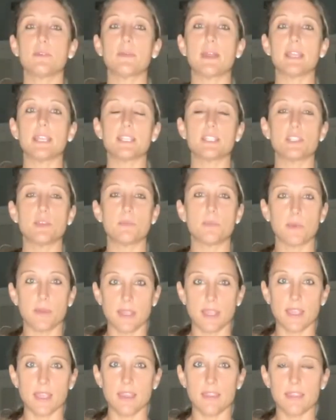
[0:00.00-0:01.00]
ready to
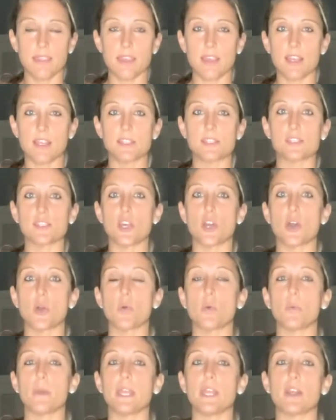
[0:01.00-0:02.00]
breathe.
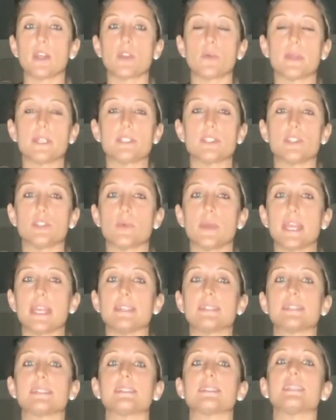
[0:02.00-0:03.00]
So we are going to do a
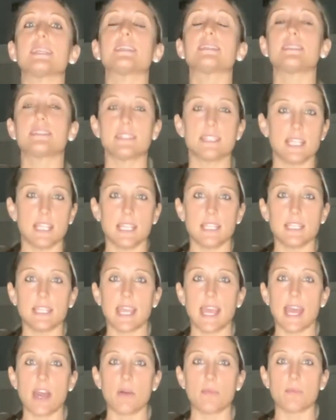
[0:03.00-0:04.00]
sixteen
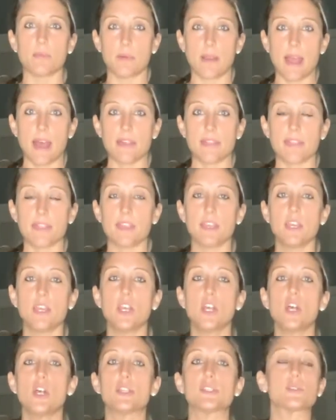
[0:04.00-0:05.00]
count breath.
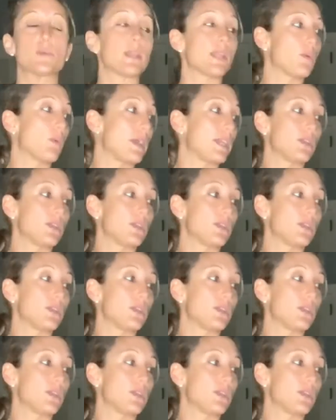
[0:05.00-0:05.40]
So what I want